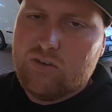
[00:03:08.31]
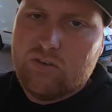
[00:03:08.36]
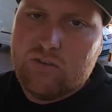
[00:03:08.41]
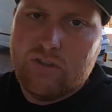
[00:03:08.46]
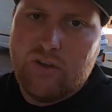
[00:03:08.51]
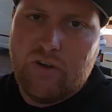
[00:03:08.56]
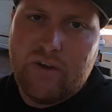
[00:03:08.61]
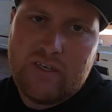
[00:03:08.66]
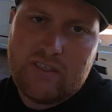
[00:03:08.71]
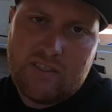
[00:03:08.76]
you'll
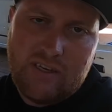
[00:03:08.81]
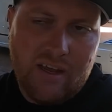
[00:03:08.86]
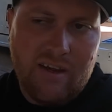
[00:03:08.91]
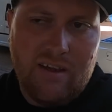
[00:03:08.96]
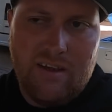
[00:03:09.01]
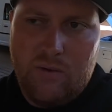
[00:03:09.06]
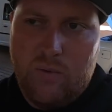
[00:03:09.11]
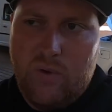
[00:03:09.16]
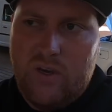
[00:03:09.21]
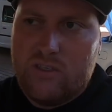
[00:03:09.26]
know
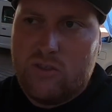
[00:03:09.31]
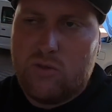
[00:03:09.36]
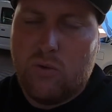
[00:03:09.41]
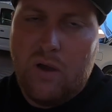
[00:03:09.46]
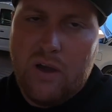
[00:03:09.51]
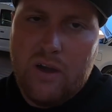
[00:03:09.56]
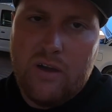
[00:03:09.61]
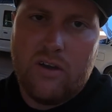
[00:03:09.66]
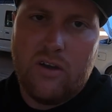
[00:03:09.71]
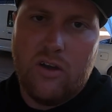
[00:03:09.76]
exactly where each
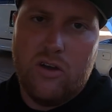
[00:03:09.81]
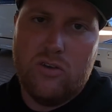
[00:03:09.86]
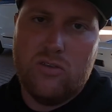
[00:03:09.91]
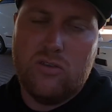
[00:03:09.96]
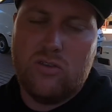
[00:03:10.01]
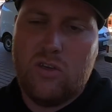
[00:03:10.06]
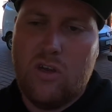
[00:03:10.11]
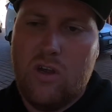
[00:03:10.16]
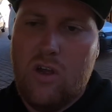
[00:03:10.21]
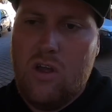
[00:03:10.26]
wire
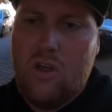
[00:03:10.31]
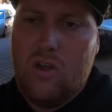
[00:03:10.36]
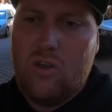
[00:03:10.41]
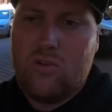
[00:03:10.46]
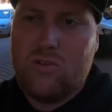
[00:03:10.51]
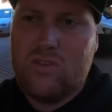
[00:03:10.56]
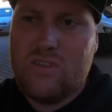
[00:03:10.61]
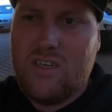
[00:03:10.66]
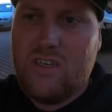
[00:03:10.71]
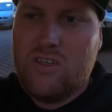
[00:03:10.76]
goes,
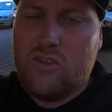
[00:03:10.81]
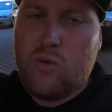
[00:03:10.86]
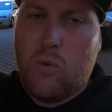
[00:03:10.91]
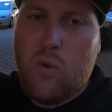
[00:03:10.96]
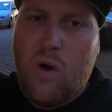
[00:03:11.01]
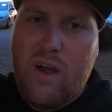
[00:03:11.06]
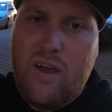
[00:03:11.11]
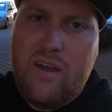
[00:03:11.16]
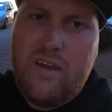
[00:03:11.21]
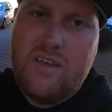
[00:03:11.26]
because each
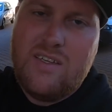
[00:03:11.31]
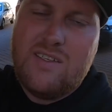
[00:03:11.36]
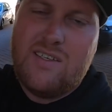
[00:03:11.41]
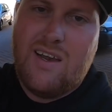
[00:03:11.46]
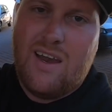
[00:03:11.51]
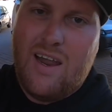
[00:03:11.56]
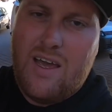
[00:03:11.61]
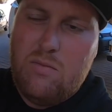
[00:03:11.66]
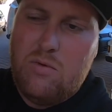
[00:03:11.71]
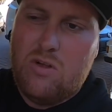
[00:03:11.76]
wire is
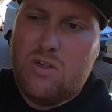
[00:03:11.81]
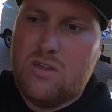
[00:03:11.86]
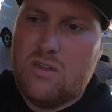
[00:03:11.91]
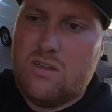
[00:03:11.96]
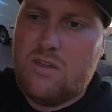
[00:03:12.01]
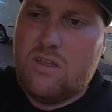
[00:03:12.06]
labeled.